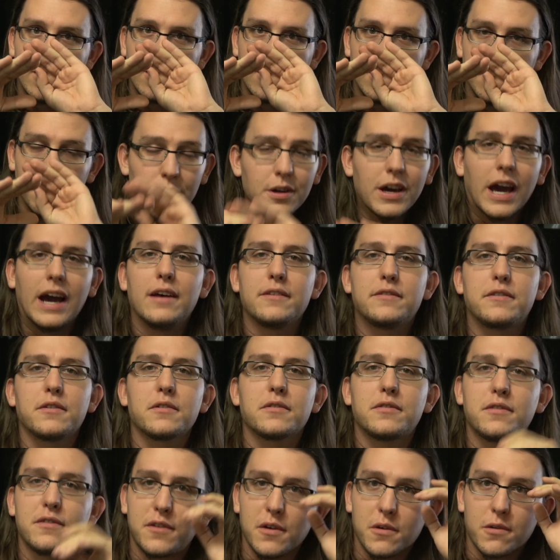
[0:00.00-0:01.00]
you guys
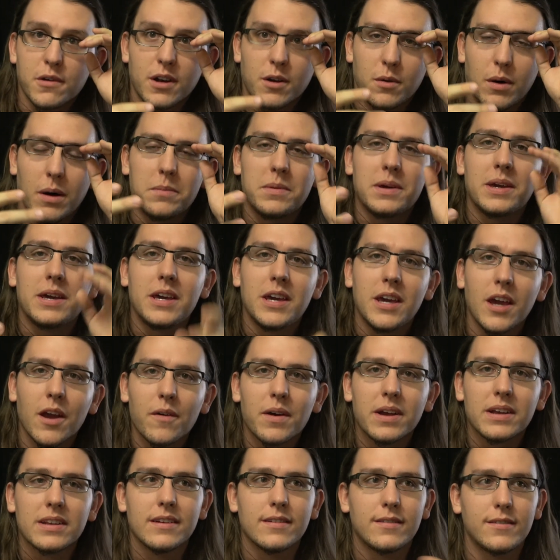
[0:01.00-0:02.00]
are still going to want me
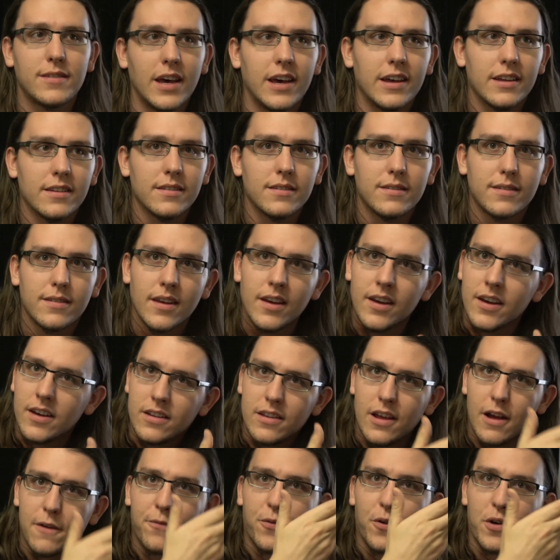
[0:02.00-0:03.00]
hearing the sentence.
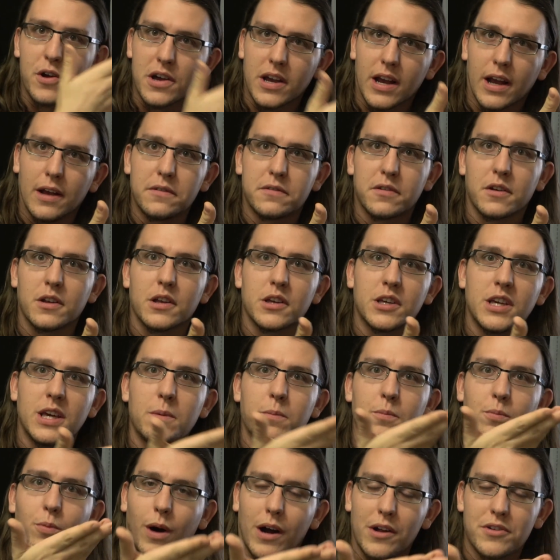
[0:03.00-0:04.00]
Therefore, you guys are going to
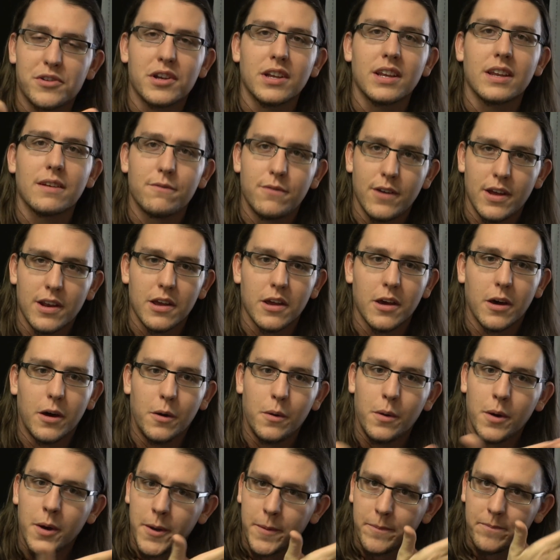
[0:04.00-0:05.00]
keep watching the
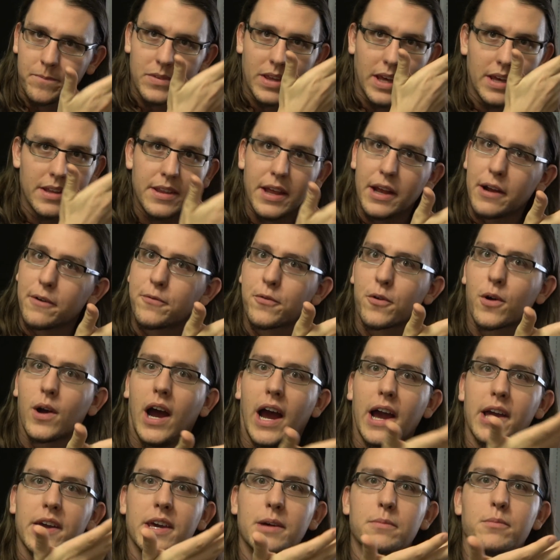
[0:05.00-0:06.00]
video, and therefore
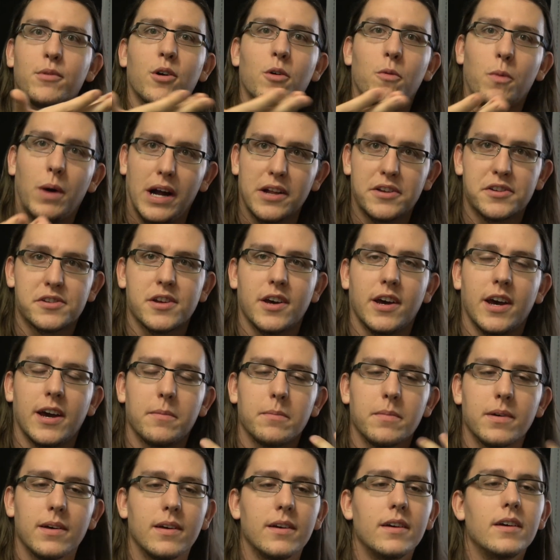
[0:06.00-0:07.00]
I get more watch
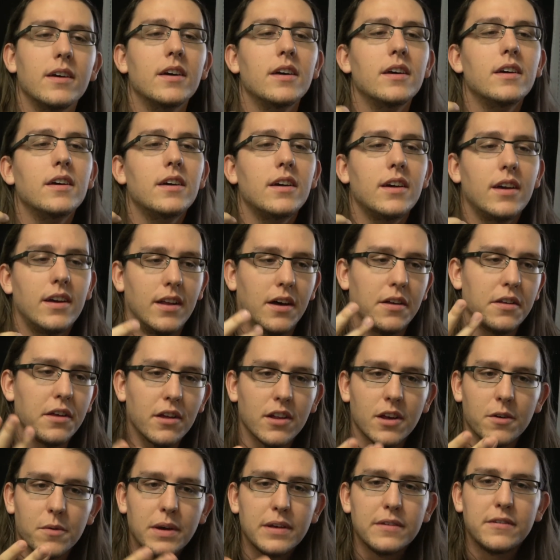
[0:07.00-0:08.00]
time. And now the
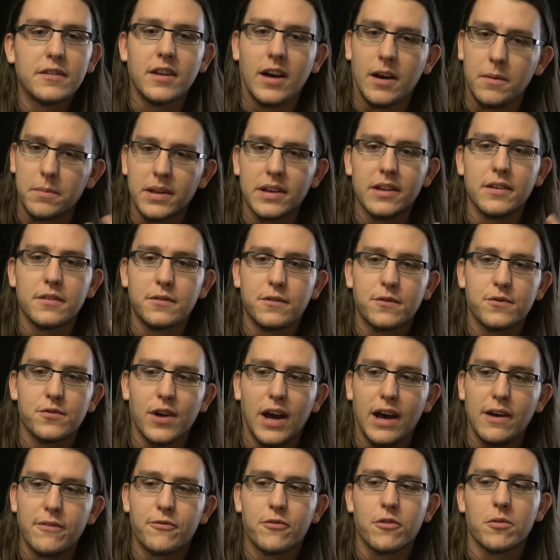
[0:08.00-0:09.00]
only reason I'm going to
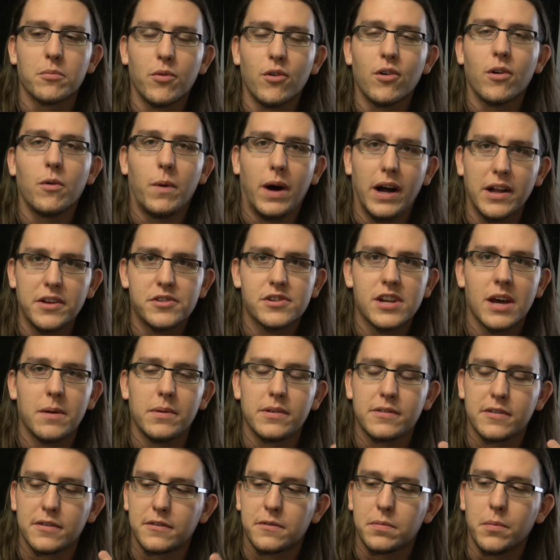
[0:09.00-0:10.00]
strive for more watch time
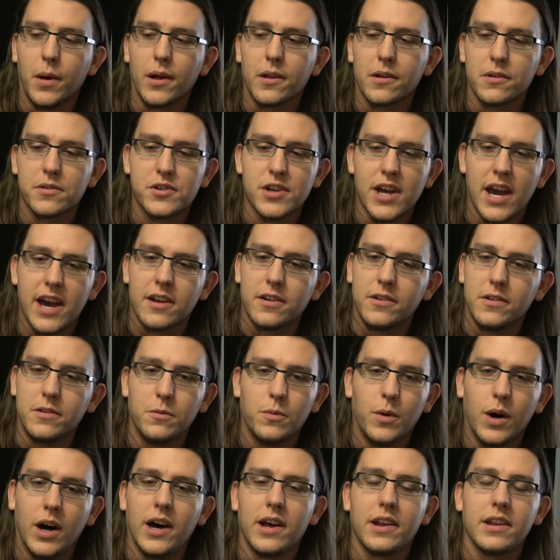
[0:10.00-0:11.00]
as a smaller channel,
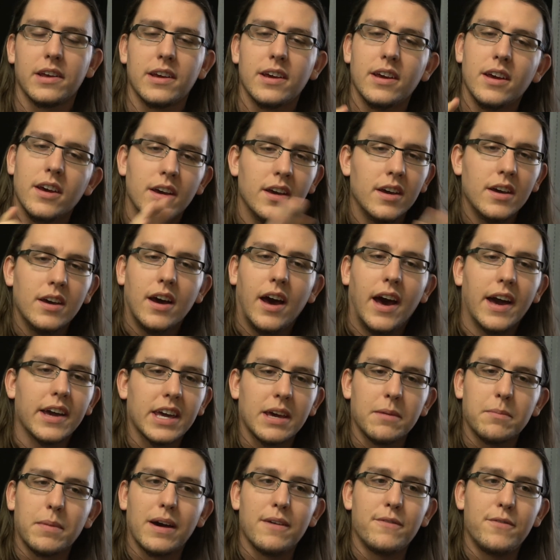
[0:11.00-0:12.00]
one, I
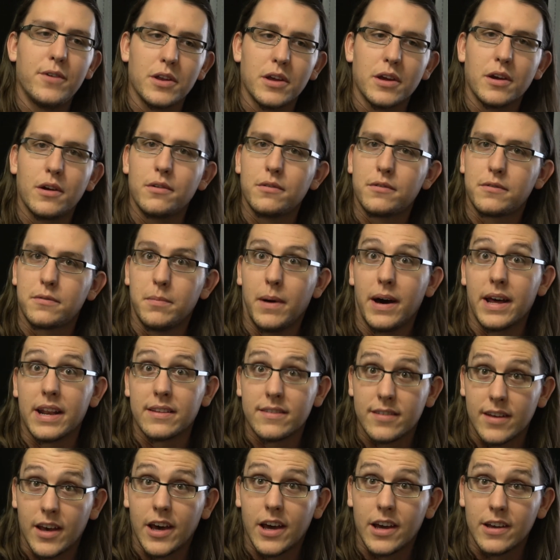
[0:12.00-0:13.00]
get my videos
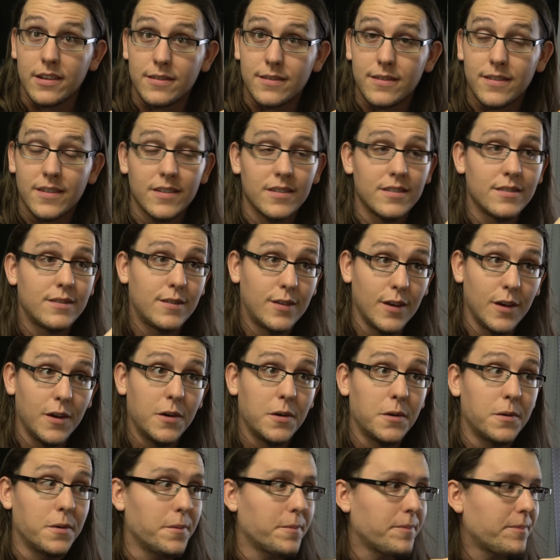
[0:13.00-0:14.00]
monetized.
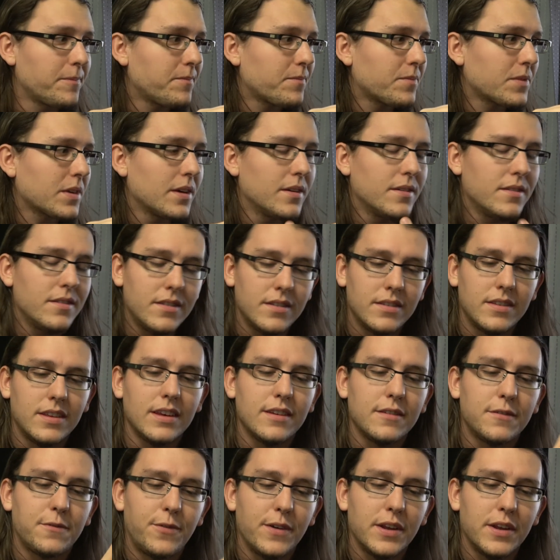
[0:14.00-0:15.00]
Two, these